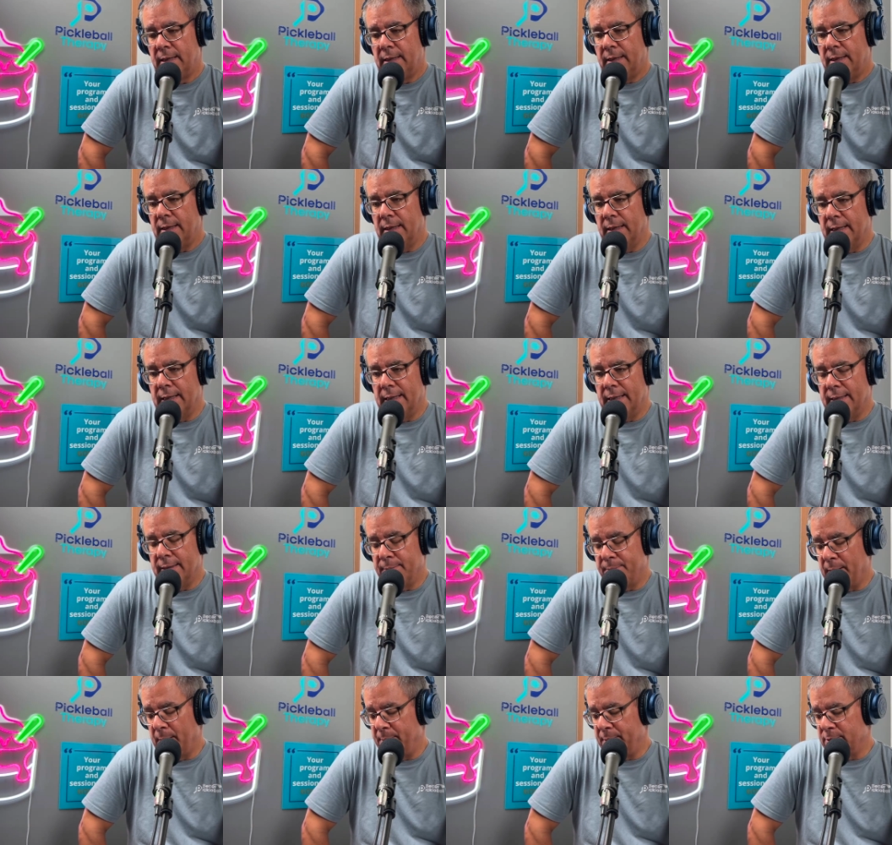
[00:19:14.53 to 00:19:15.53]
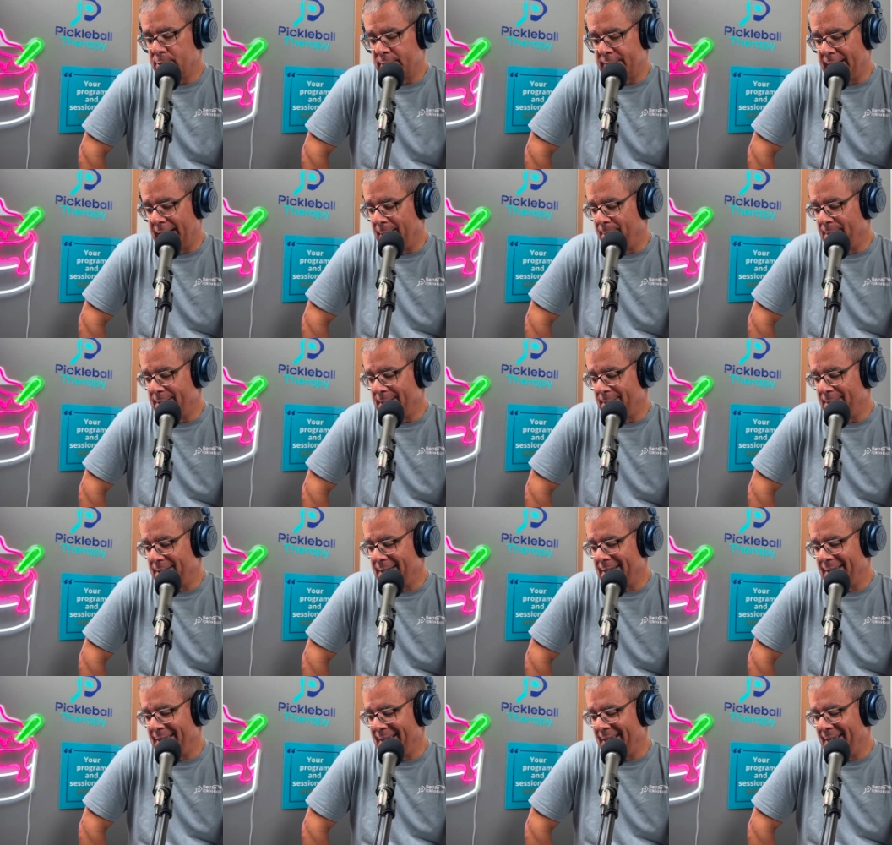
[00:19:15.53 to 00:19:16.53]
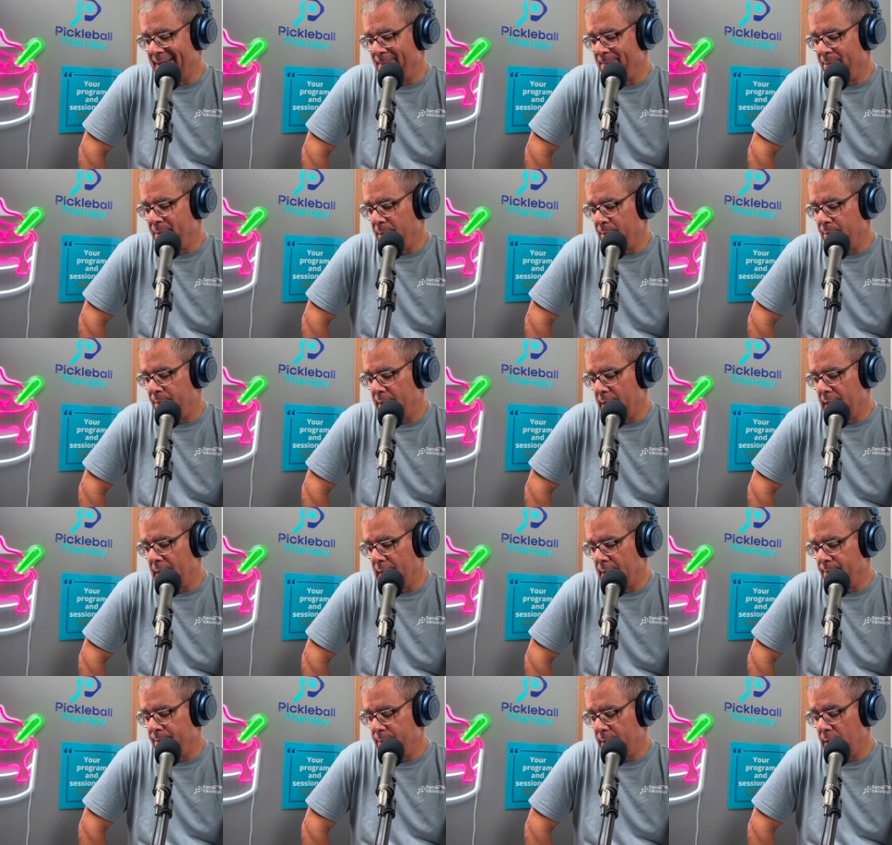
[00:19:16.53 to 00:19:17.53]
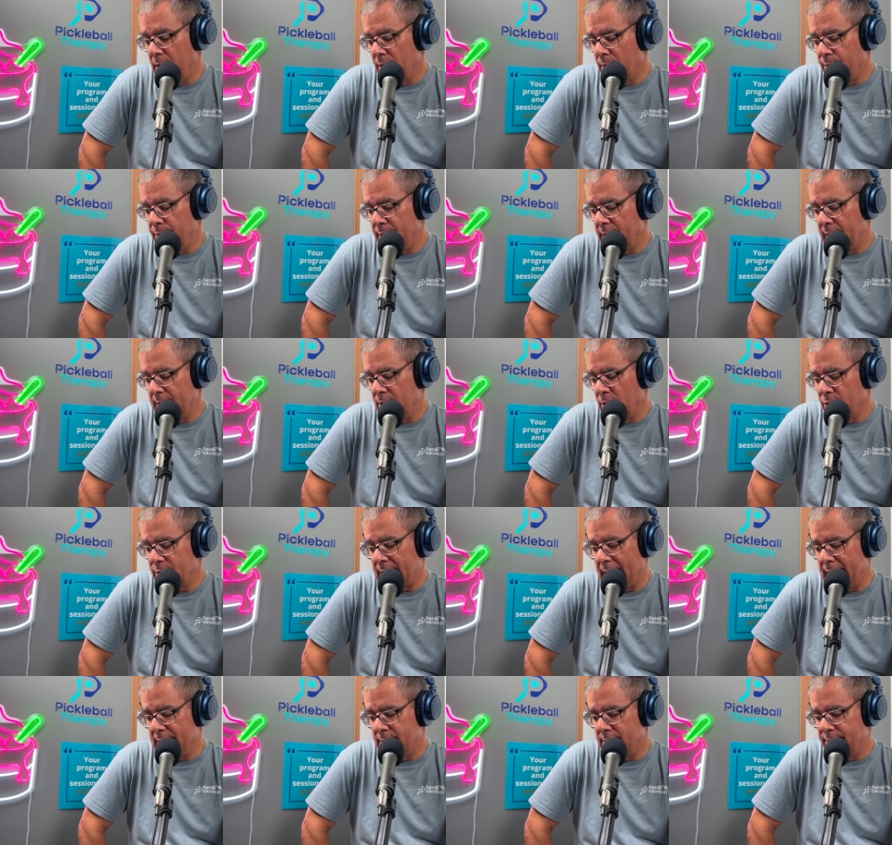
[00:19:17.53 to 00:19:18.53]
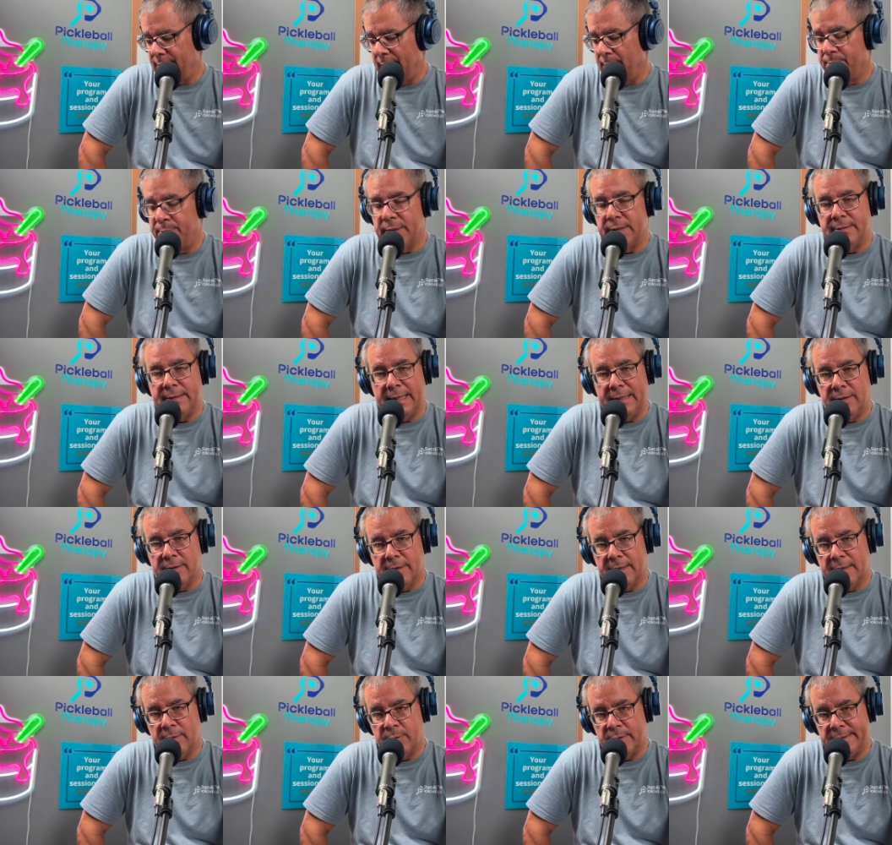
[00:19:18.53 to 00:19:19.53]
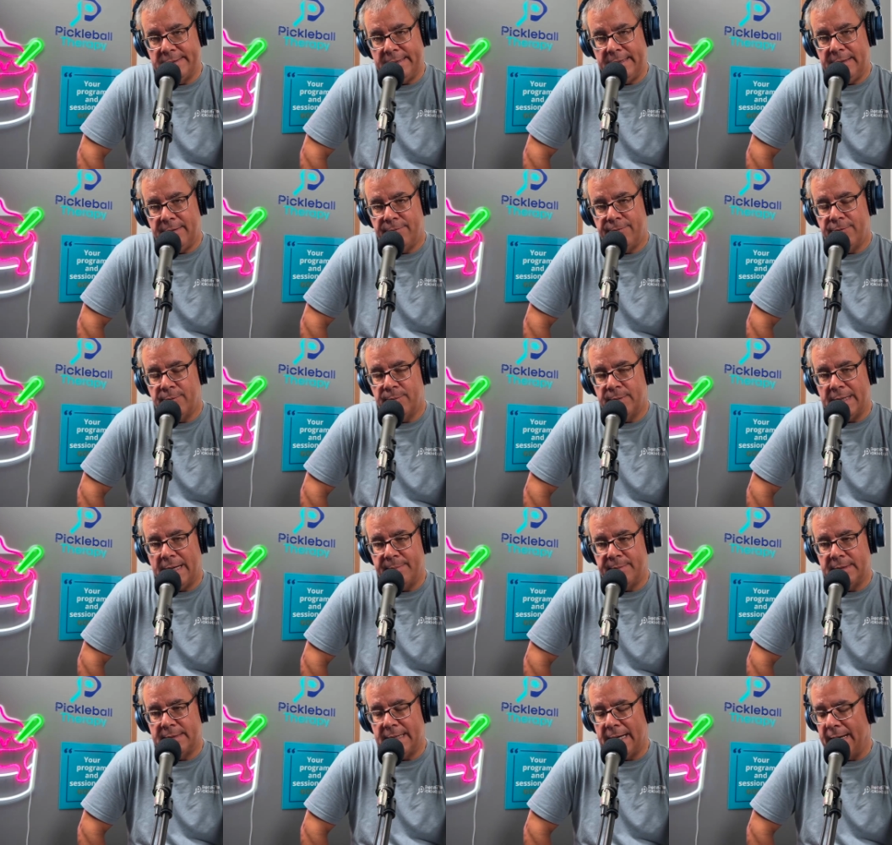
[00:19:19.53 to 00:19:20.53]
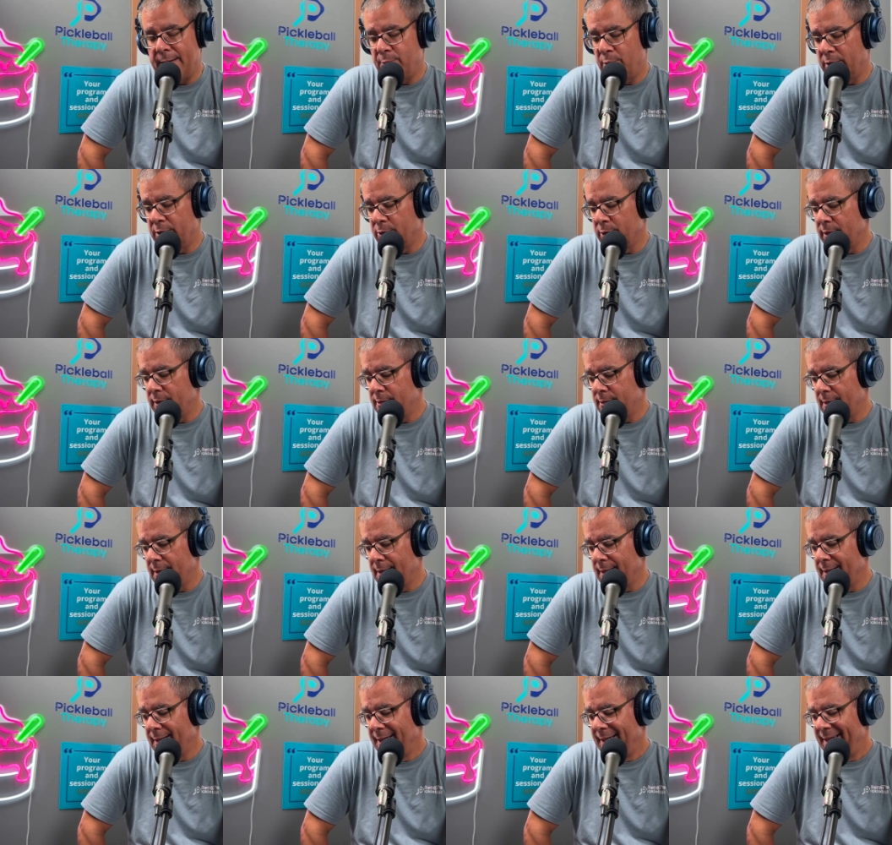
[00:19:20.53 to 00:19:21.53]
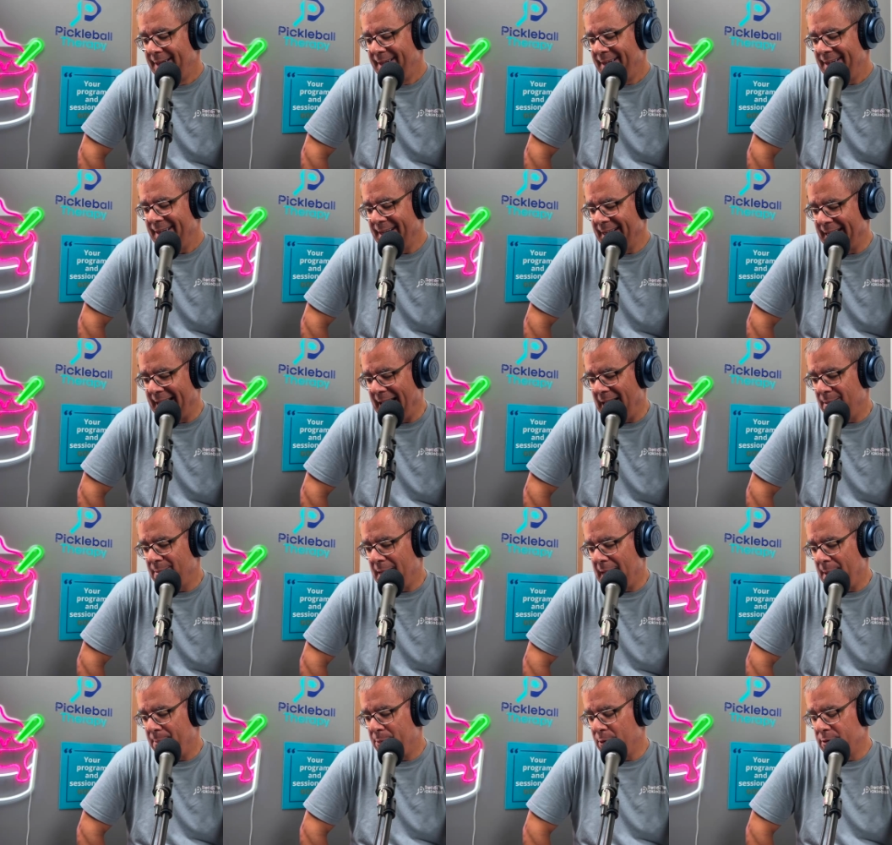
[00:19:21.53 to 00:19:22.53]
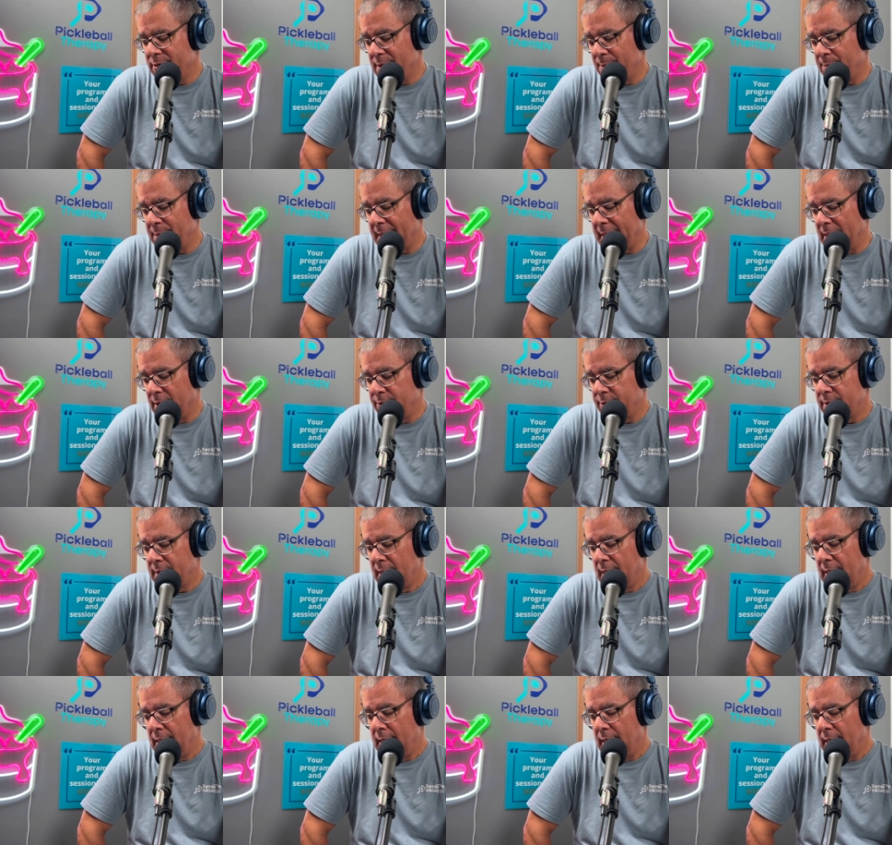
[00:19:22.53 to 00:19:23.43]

the puppies are excited about something, those kinds of inputs that you're going to receive from time to time, whether it's a game app or something else,